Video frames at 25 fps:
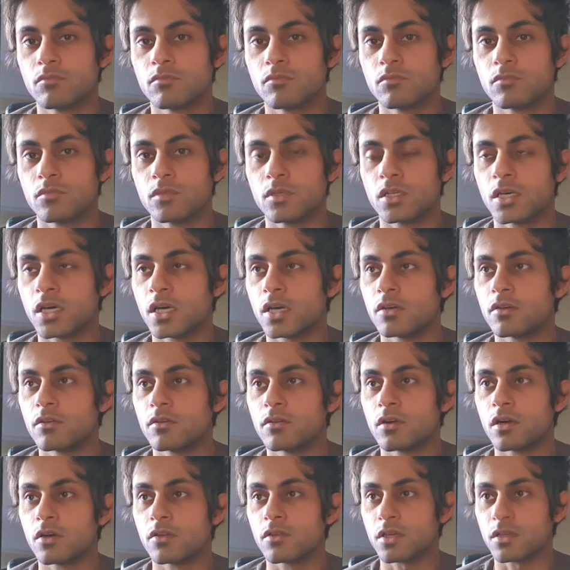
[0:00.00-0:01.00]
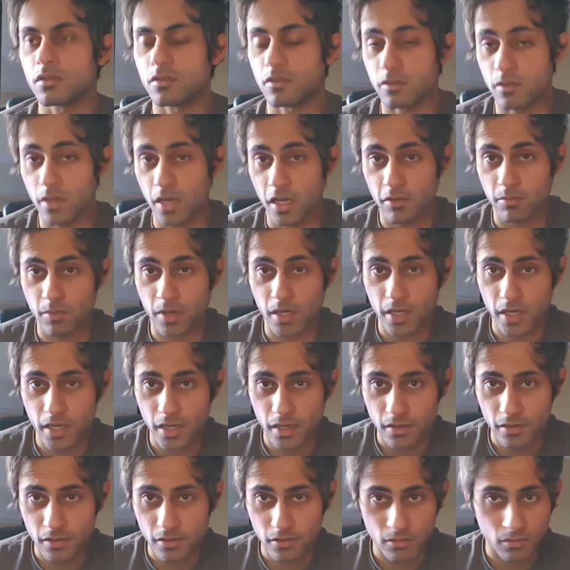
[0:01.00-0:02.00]
You know, I think the state of my
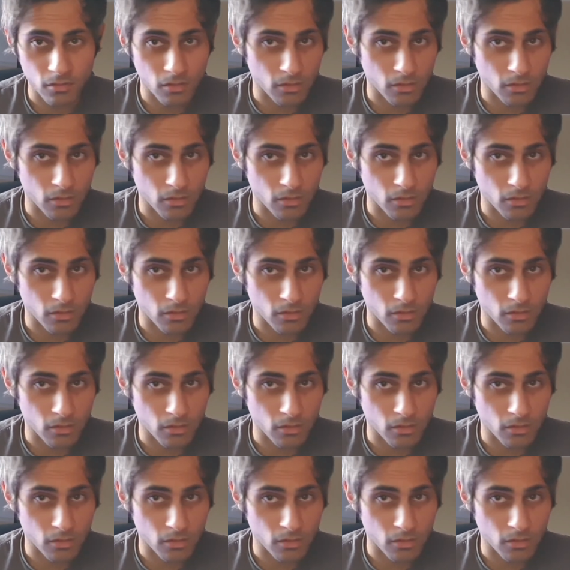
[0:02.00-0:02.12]
hair is,